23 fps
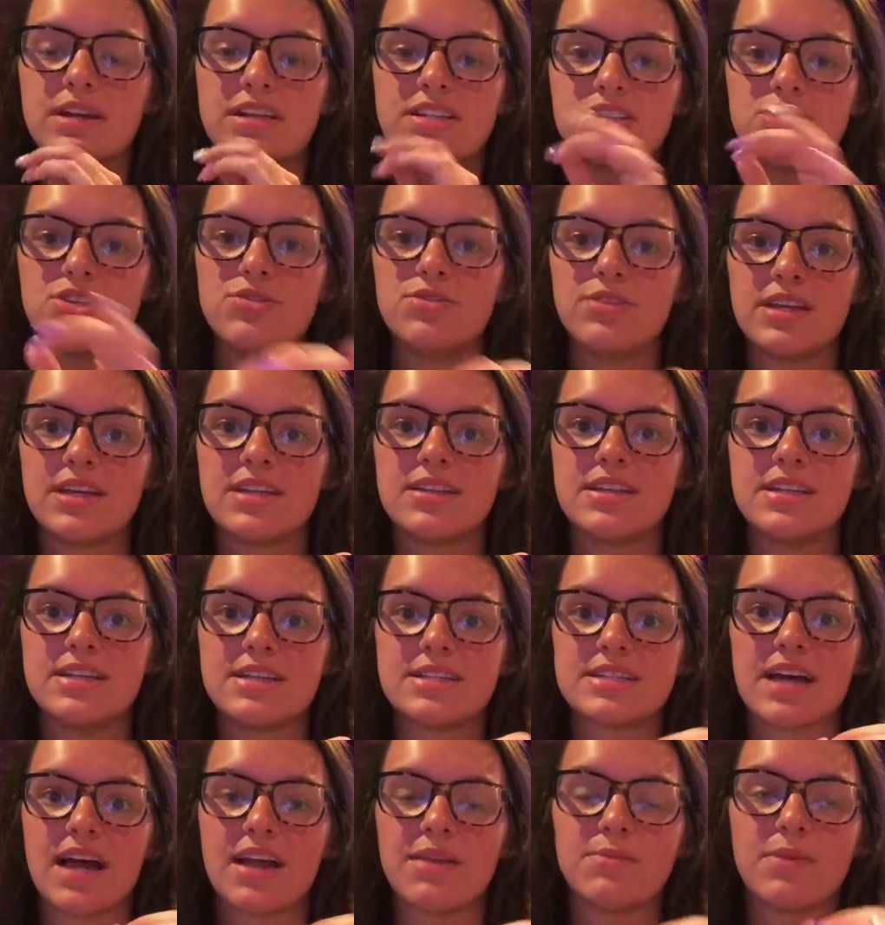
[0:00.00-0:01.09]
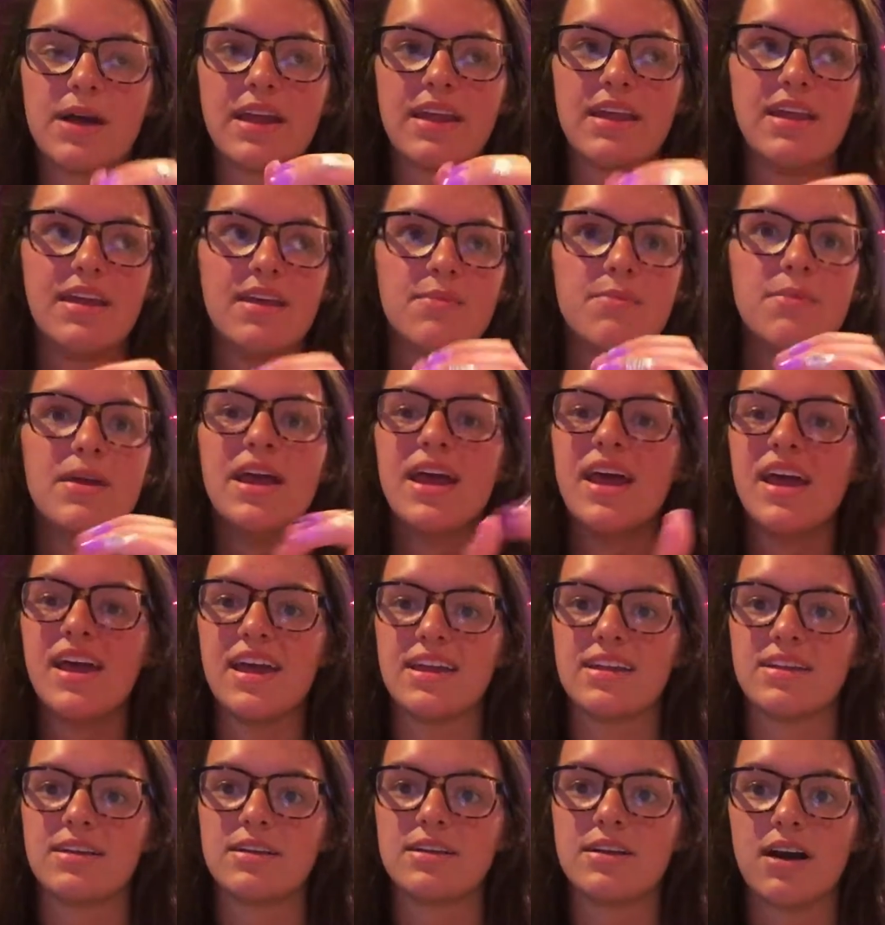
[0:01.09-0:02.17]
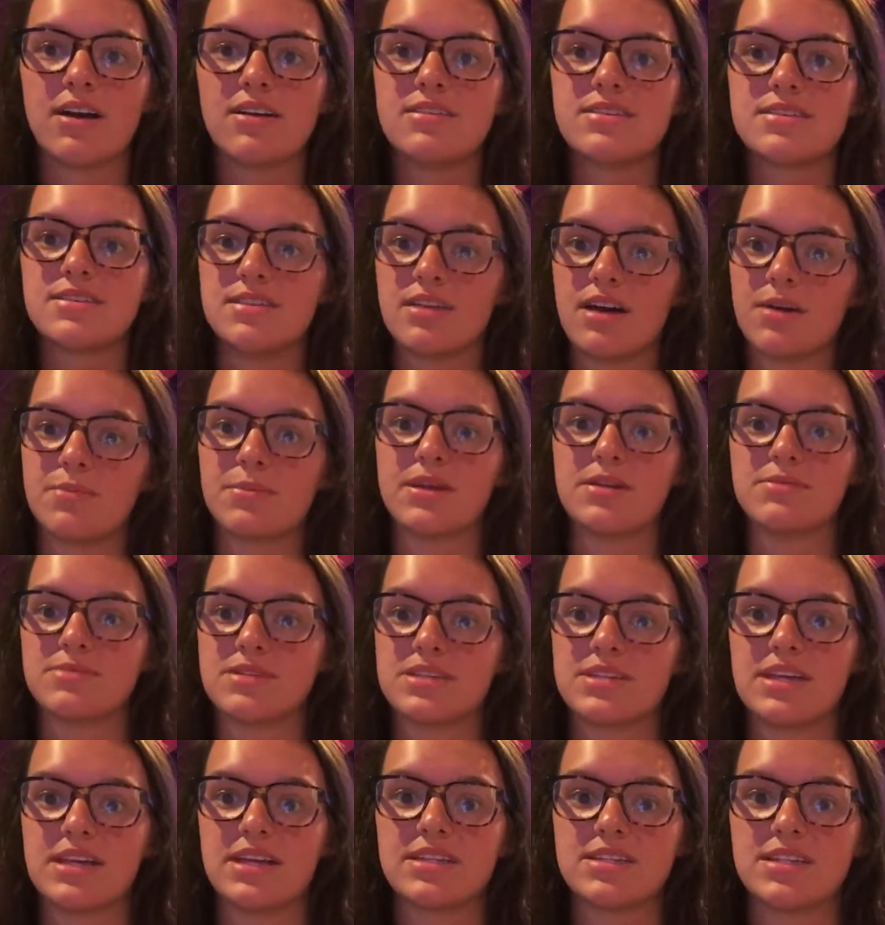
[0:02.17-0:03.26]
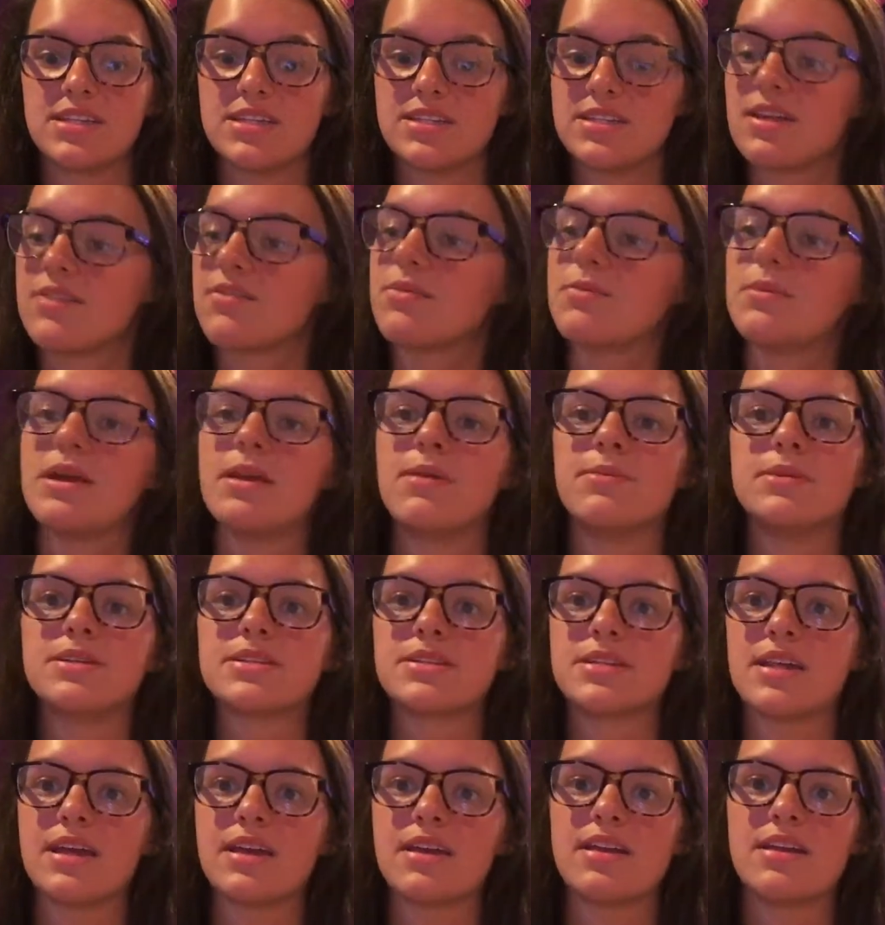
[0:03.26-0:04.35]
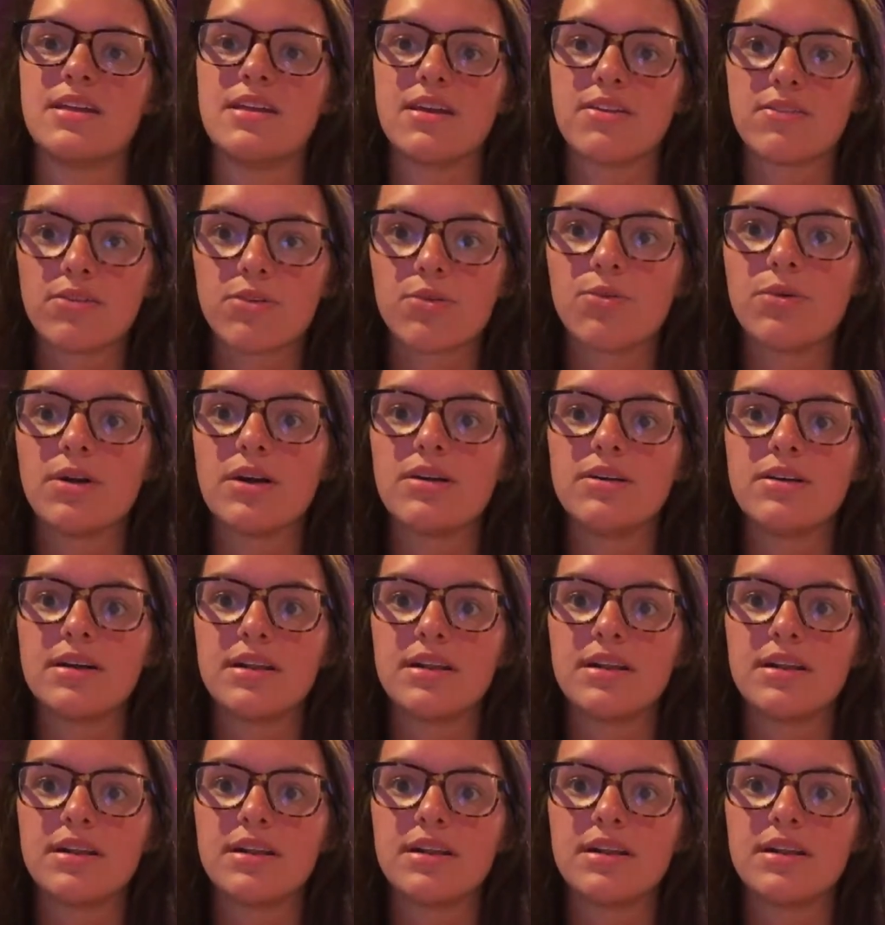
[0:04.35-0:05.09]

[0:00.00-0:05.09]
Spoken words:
It's uniquely designed by him, and God does not make mistakes. He's never made a mistake. He never will.